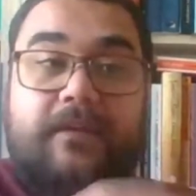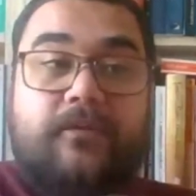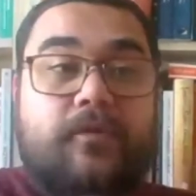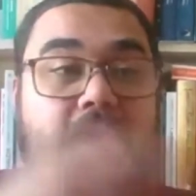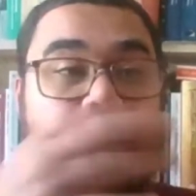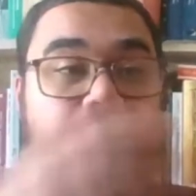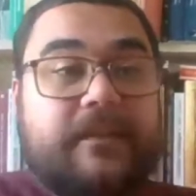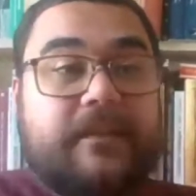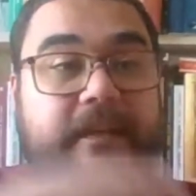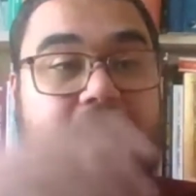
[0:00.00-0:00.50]
You
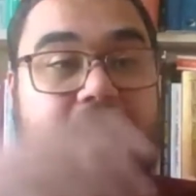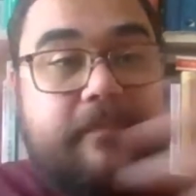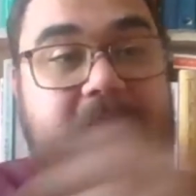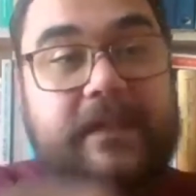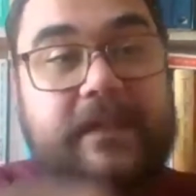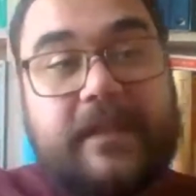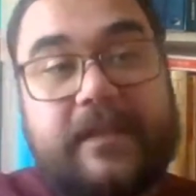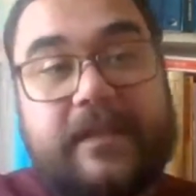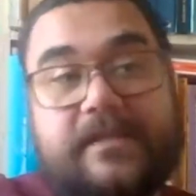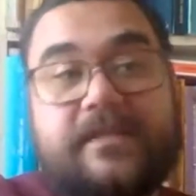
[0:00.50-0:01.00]
can't claim
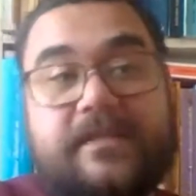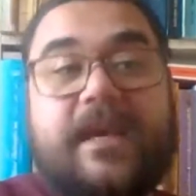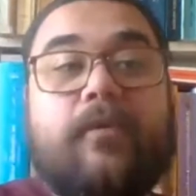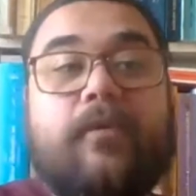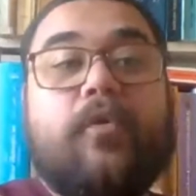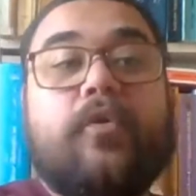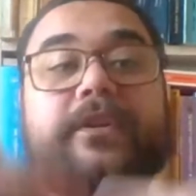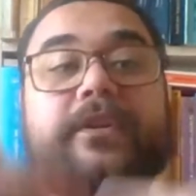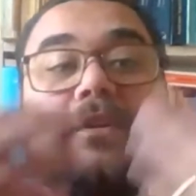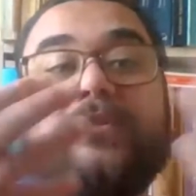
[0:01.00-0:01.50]
that it is
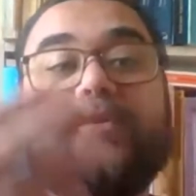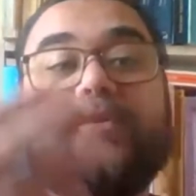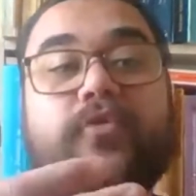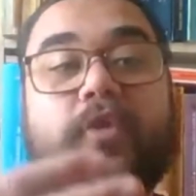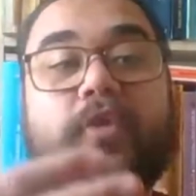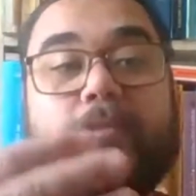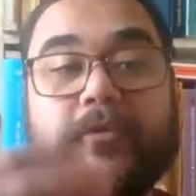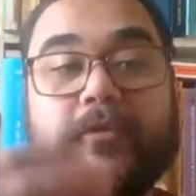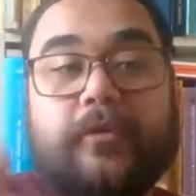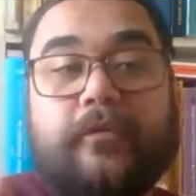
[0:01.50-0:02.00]
according to
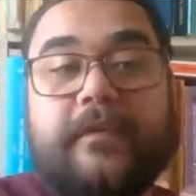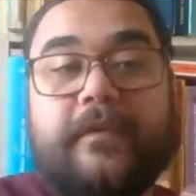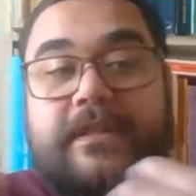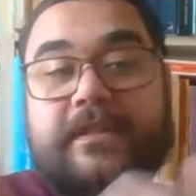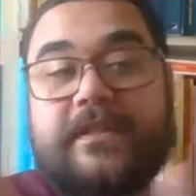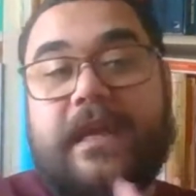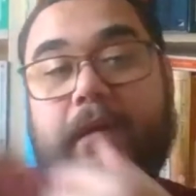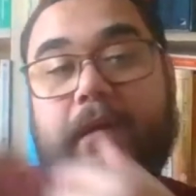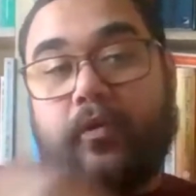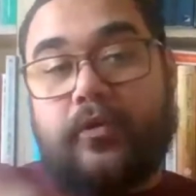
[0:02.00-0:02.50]
Roman law,
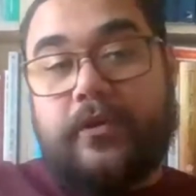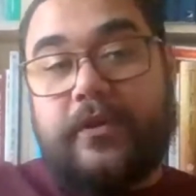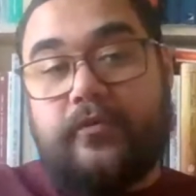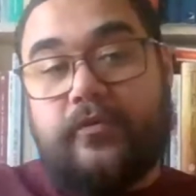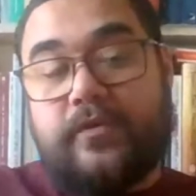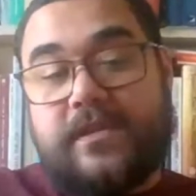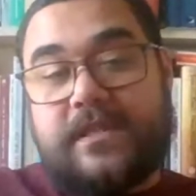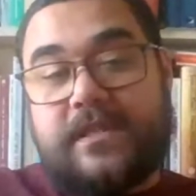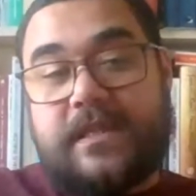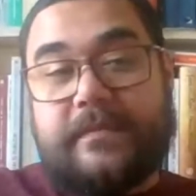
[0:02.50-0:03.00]
it's according
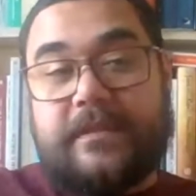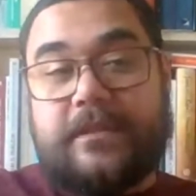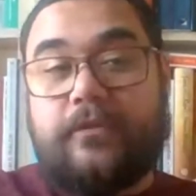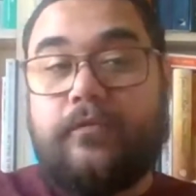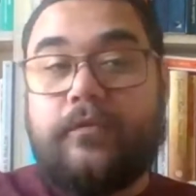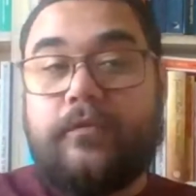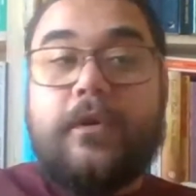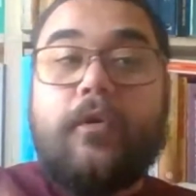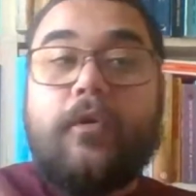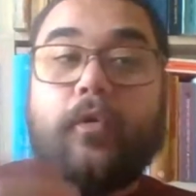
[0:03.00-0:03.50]
to Islamic
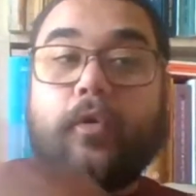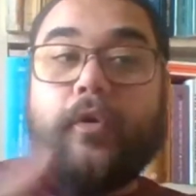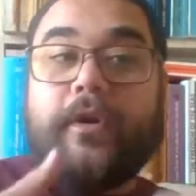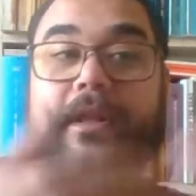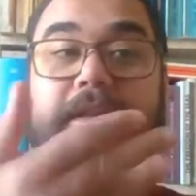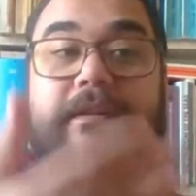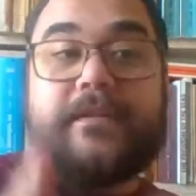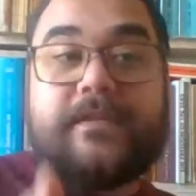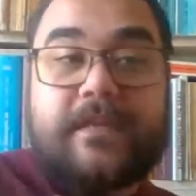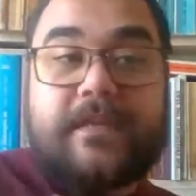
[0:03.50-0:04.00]
law, or
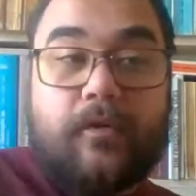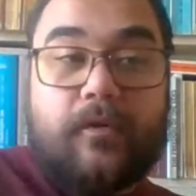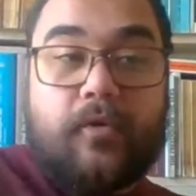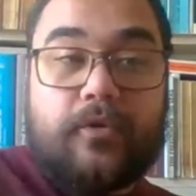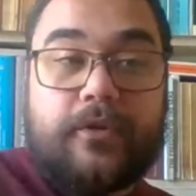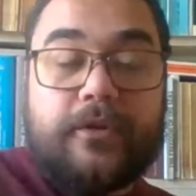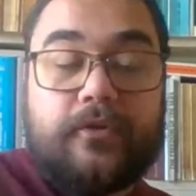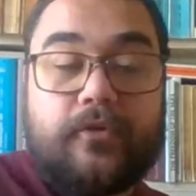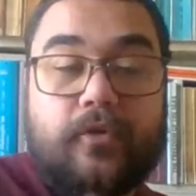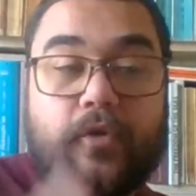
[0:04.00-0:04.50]
it is
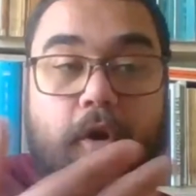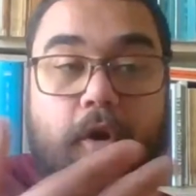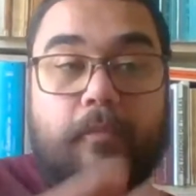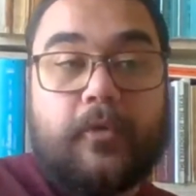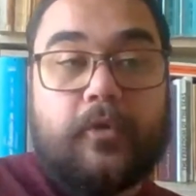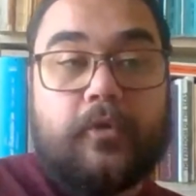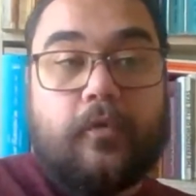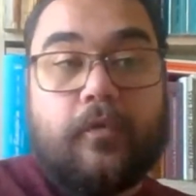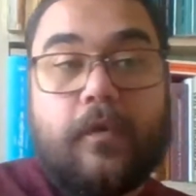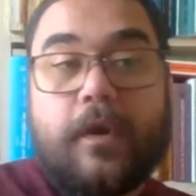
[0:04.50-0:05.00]
according to
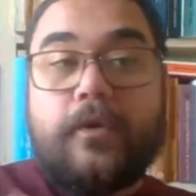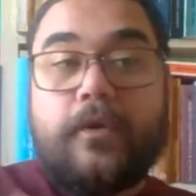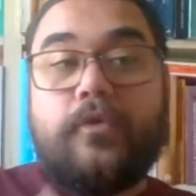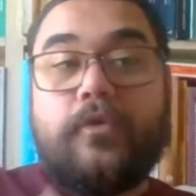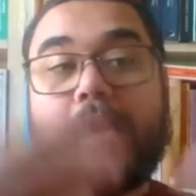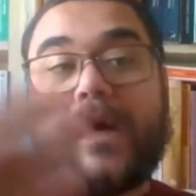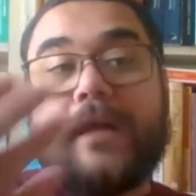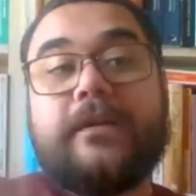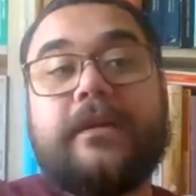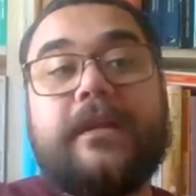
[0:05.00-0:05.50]
common law.
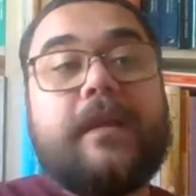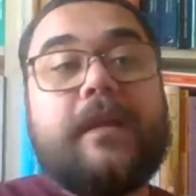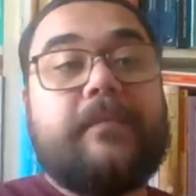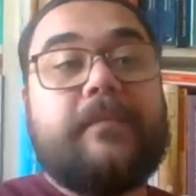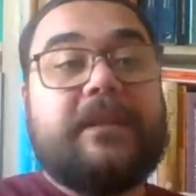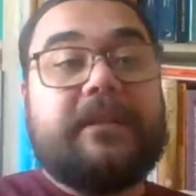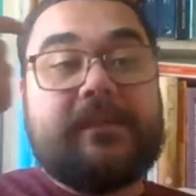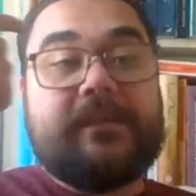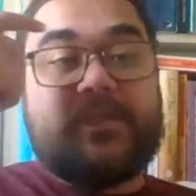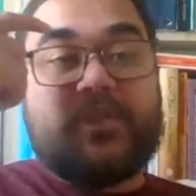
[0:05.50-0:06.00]
You can't claim
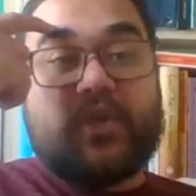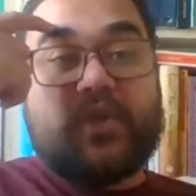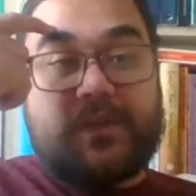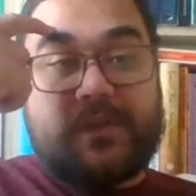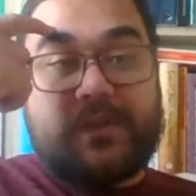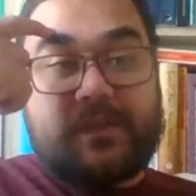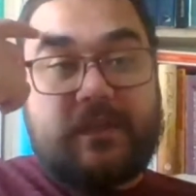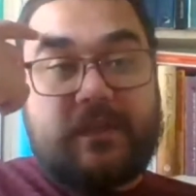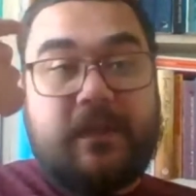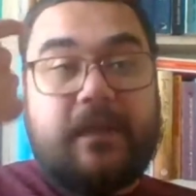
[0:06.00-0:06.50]
it is
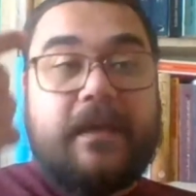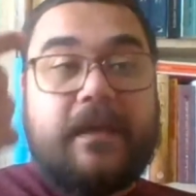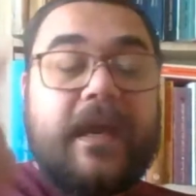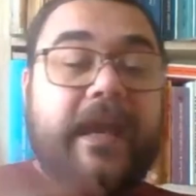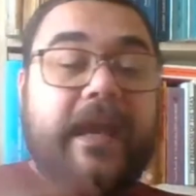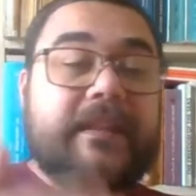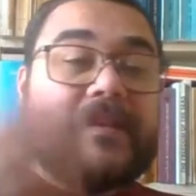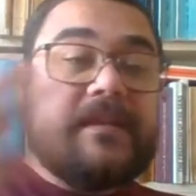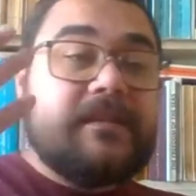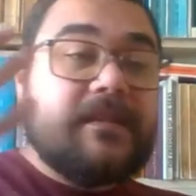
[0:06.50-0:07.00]
just.
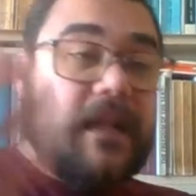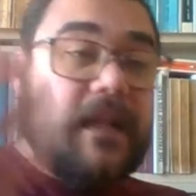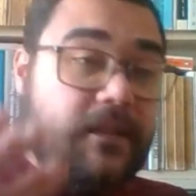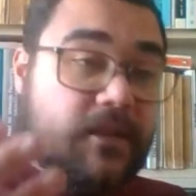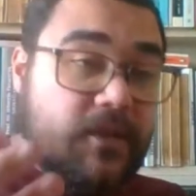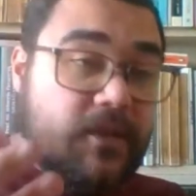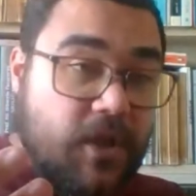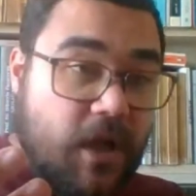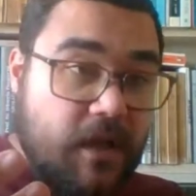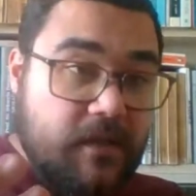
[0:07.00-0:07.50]
It is
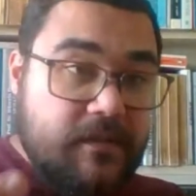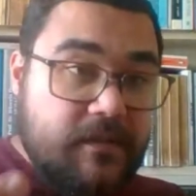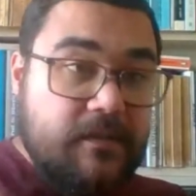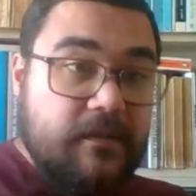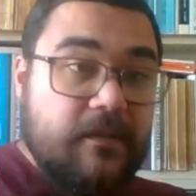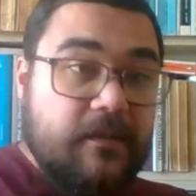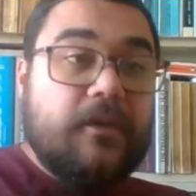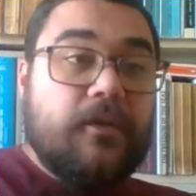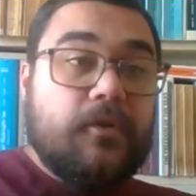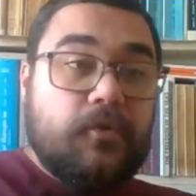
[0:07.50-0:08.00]
not
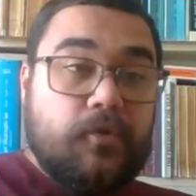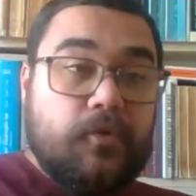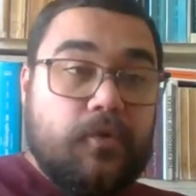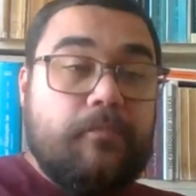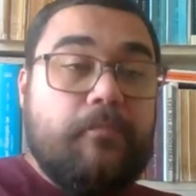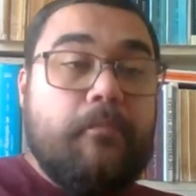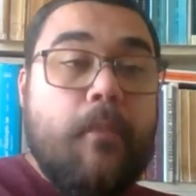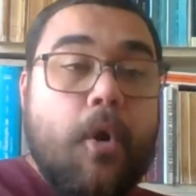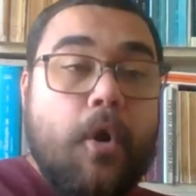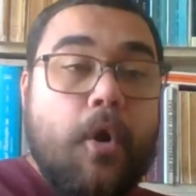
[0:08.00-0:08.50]
just to
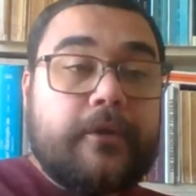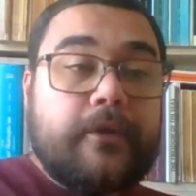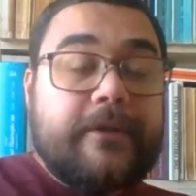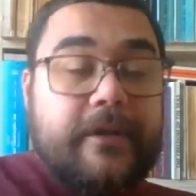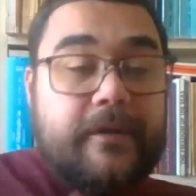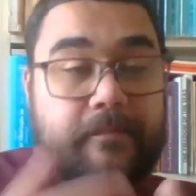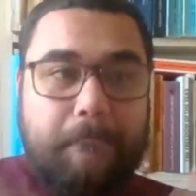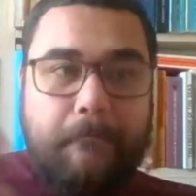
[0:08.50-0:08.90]
murder.